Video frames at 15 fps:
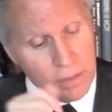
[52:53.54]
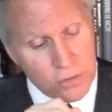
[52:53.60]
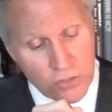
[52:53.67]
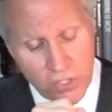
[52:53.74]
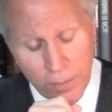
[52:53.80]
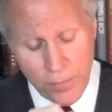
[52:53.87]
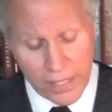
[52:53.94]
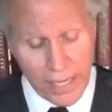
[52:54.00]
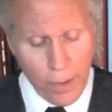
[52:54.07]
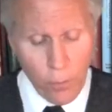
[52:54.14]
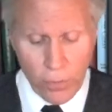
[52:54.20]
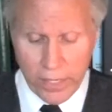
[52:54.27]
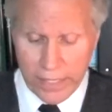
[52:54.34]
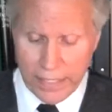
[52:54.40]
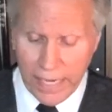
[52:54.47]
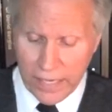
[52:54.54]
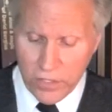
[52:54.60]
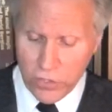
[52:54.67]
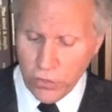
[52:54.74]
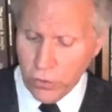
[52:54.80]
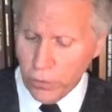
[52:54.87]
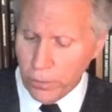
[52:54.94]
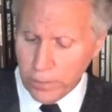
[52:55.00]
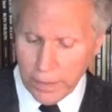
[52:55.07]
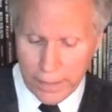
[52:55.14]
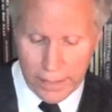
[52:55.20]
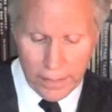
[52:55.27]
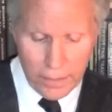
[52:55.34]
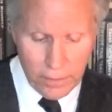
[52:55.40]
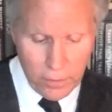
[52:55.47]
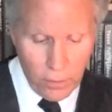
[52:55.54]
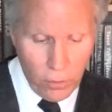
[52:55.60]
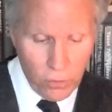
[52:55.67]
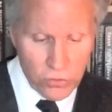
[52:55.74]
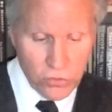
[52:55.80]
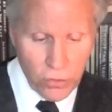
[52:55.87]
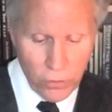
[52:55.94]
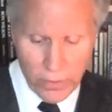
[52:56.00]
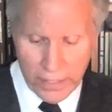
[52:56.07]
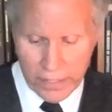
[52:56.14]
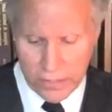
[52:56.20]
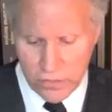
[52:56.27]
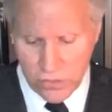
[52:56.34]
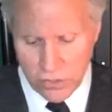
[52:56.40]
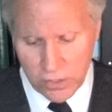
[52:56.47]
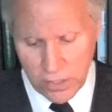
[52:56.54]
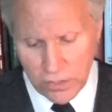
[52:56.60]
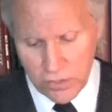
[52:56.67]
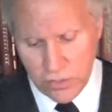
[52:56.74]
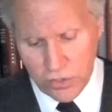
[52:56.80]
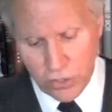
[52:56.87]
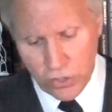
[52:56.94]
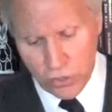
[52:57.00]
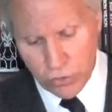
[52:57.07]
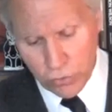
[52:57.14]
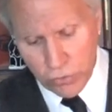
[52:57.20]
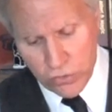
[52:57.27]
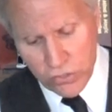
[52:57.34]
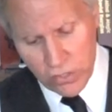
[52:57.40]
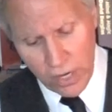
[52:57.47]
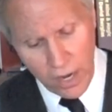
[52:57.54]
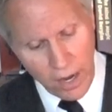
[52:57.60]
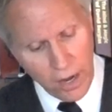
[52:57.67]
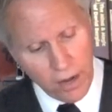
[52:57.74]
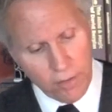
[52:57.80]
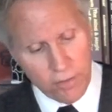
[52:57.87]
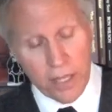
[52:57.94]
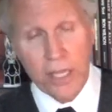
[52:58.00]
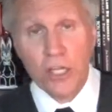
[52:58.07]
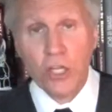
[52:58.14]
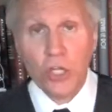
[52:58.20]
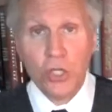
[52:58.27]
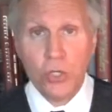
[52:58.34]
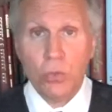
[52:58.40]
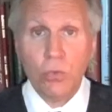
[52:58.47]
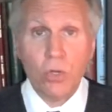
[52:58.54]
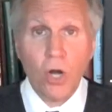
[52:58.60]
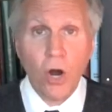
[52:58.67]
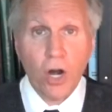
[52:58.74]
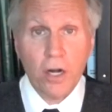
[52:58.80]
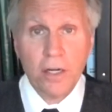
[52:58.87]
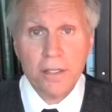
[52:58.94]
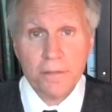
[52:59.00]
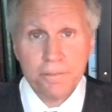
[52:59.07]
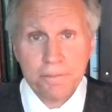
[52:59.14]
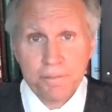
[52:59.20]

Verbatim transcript: Something I want to get to also is the use of a cue card.